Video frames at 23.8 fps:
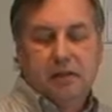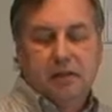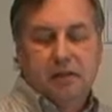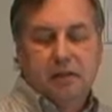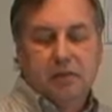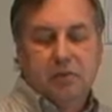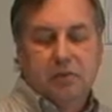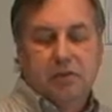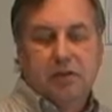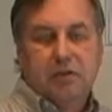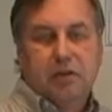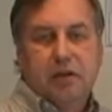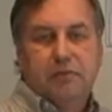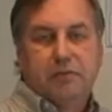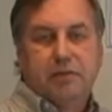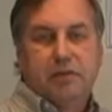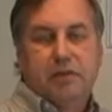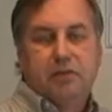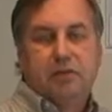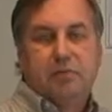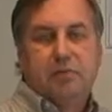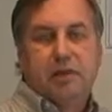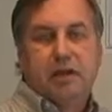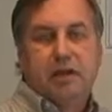without having
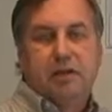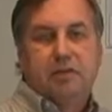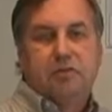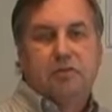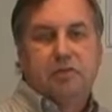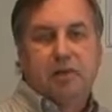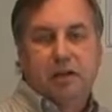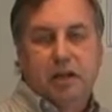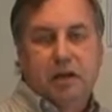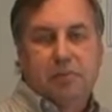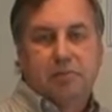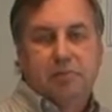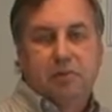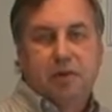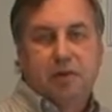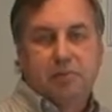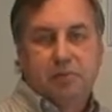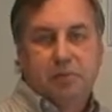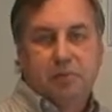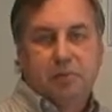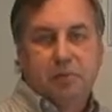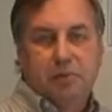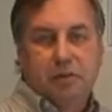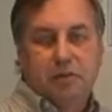to go back to a laptop
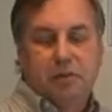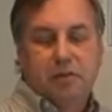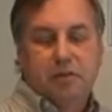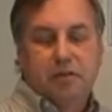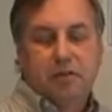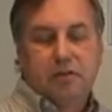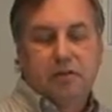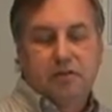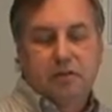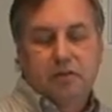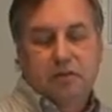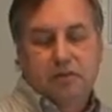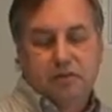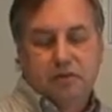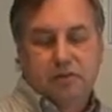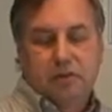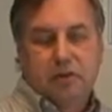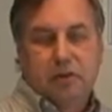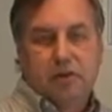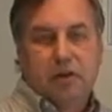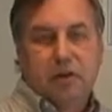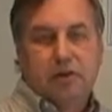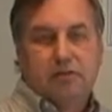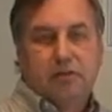computer
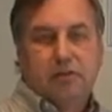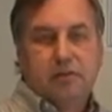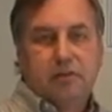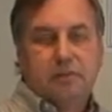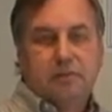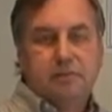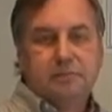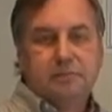very often.